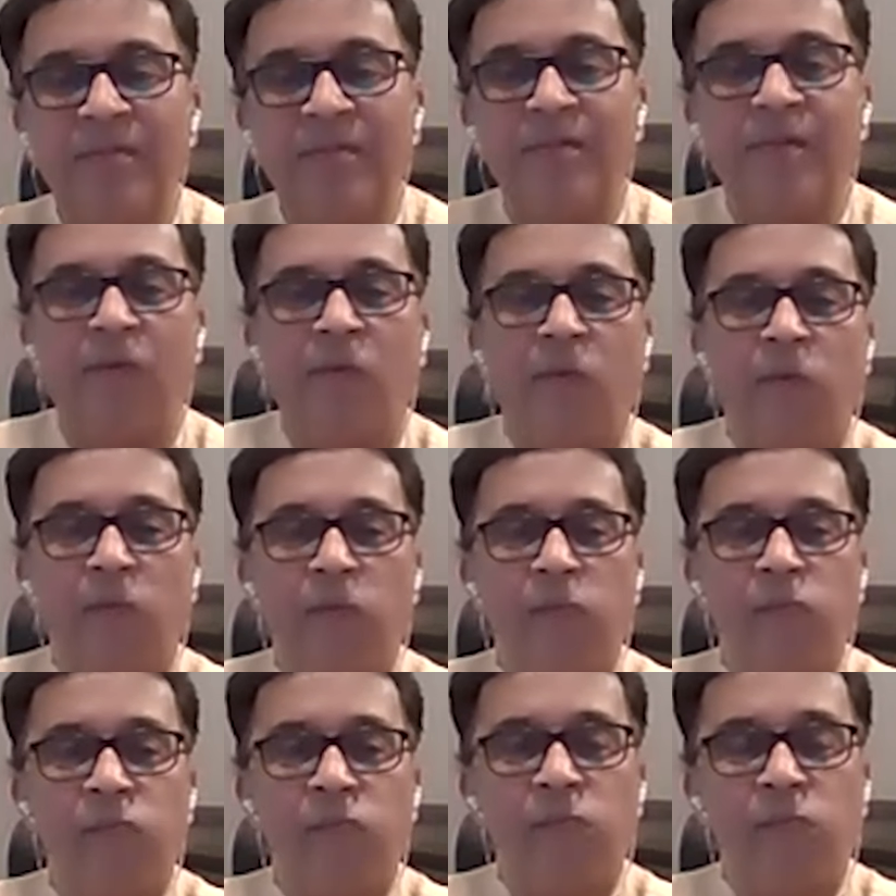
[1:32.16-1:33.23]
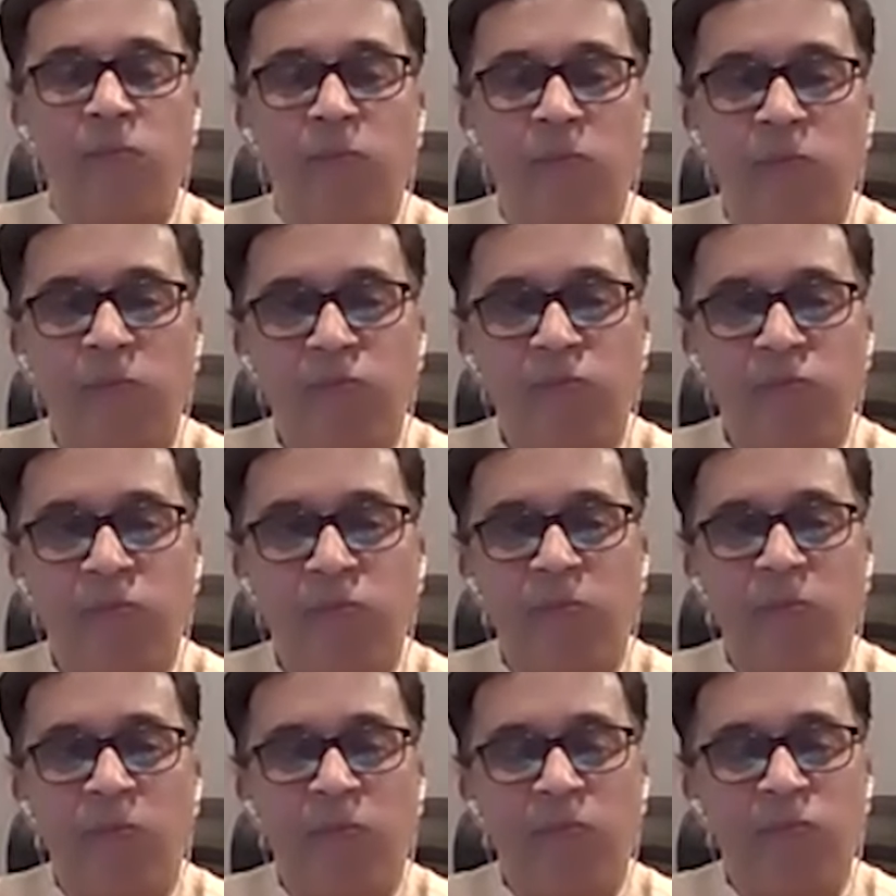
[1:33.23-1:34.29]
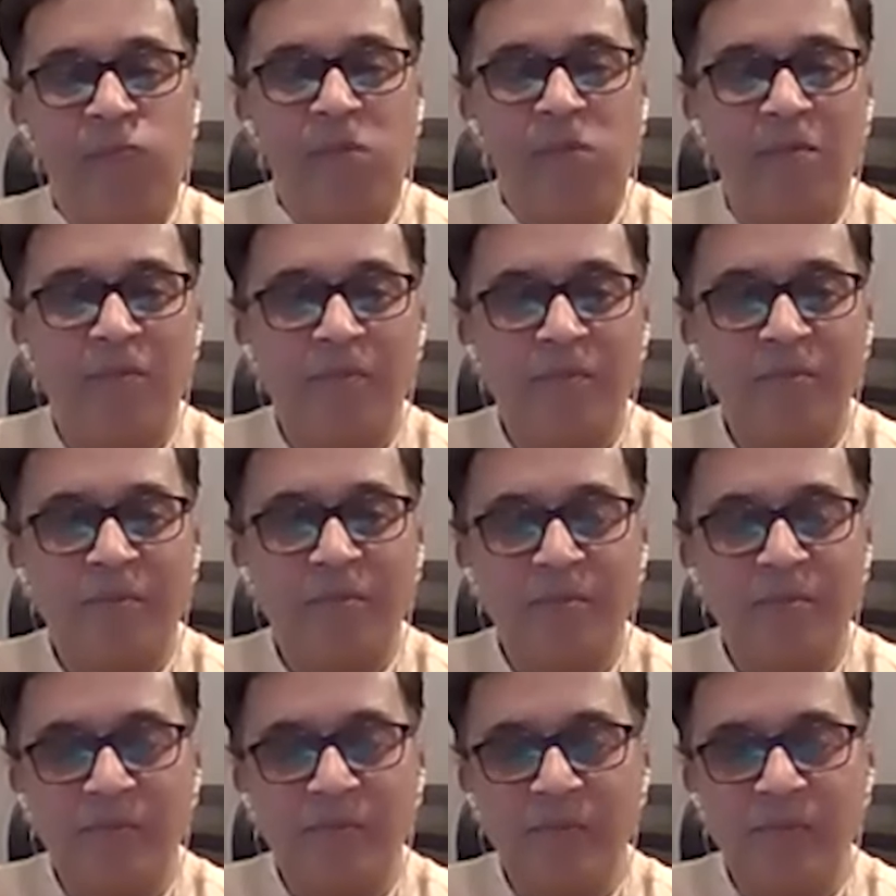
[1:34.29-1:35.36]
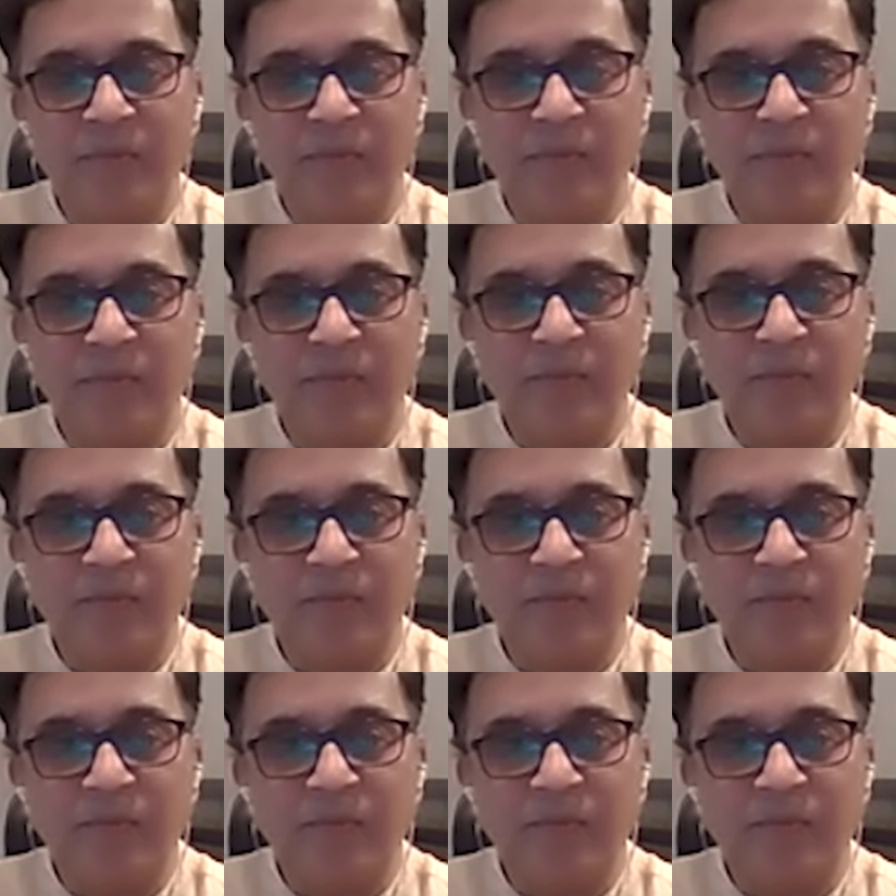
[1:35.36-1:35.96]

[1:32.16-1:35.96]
(silent)